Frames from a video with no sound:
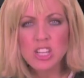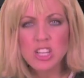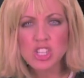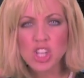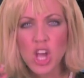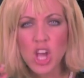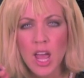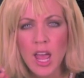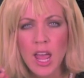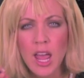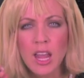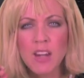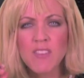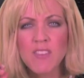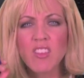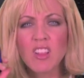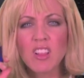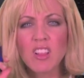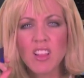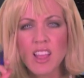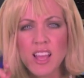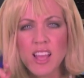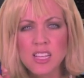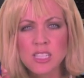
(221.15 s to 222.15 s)
Jane
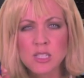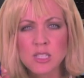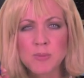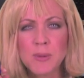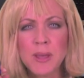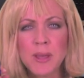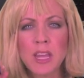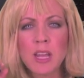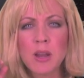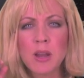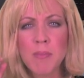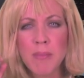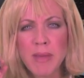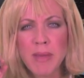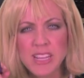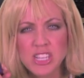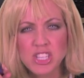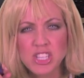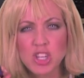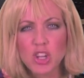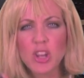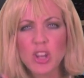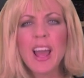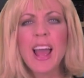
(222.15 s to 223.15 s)
the Lesbian
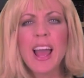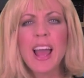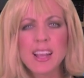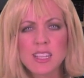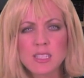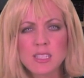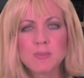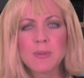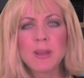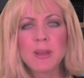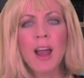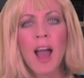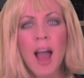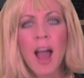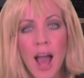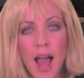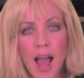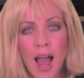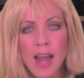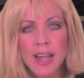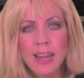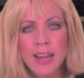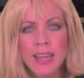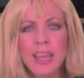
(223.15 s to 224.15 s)
Mitchell has been
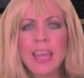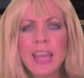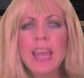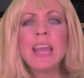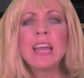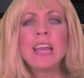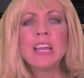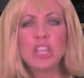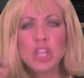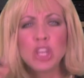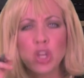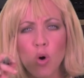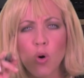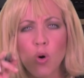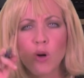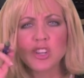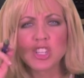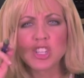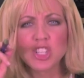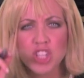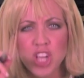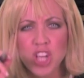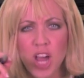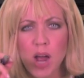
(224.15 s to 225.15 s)
hiding in
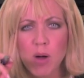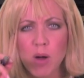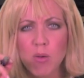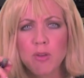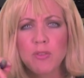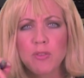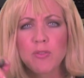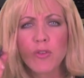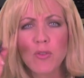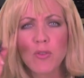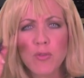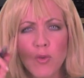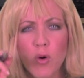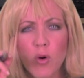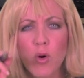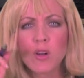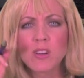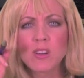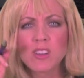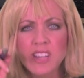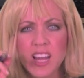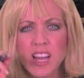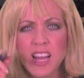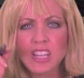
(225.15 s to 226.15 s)
your shower for
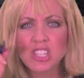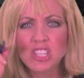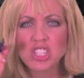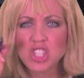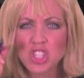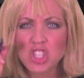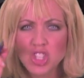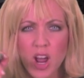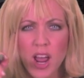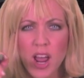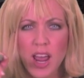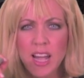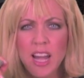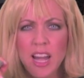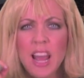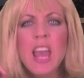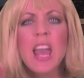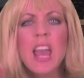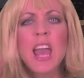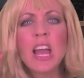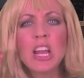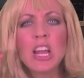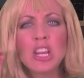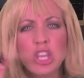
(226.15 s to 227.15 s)
4 days straight
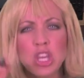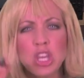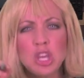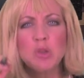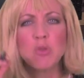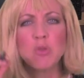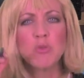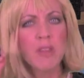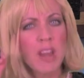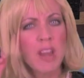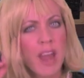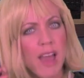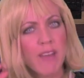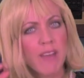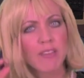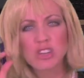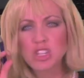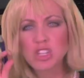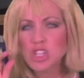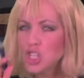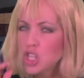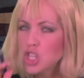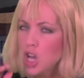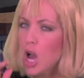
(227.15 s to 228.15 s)
and you
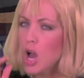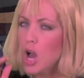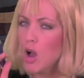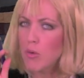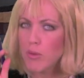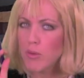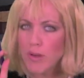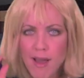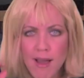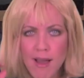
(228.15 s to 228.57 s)
never showed